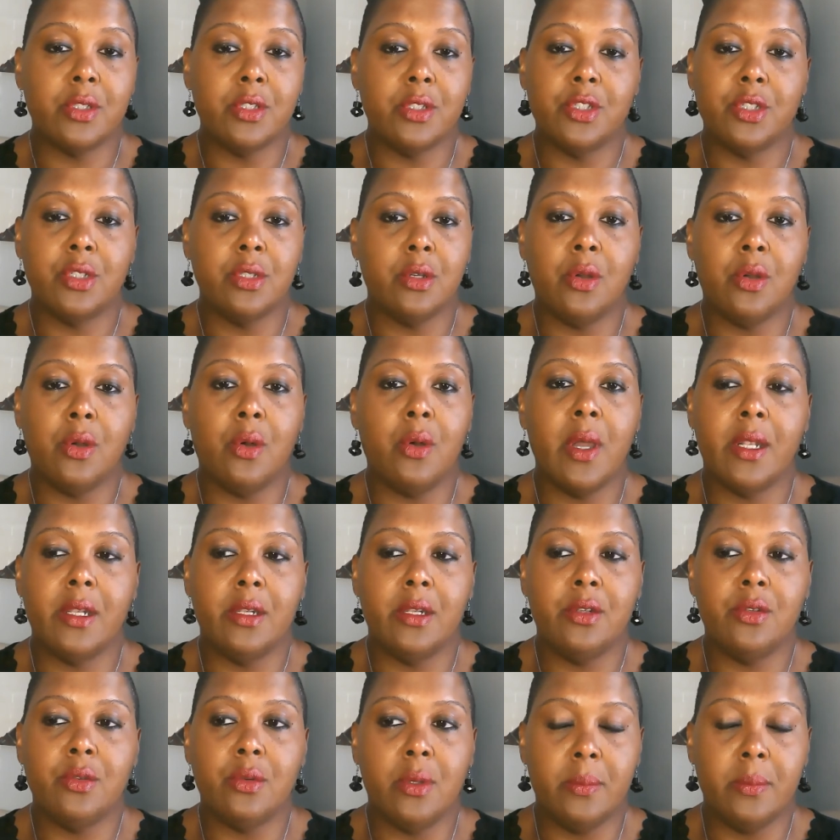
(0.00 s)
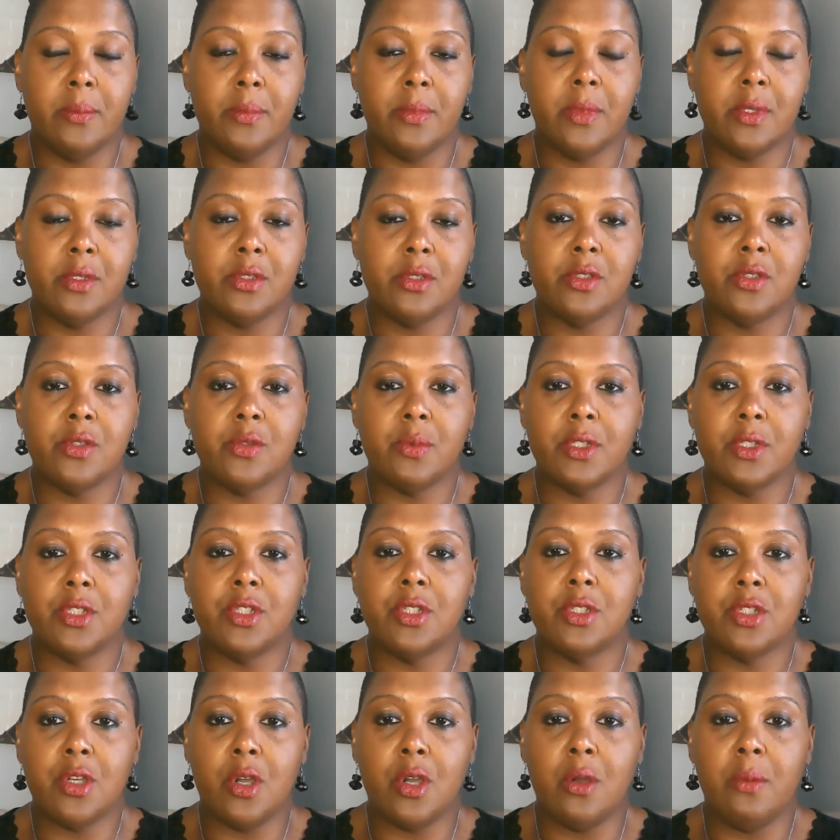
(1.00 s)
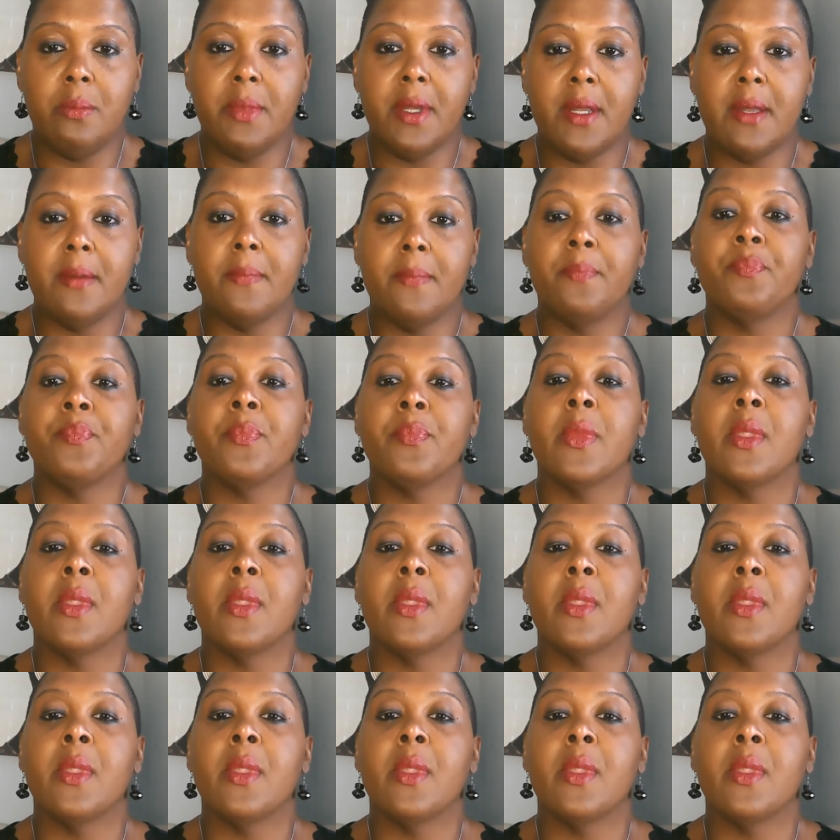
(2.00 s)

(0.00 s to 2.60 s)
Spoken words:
and she'll go ahead and do them. This is what she told me.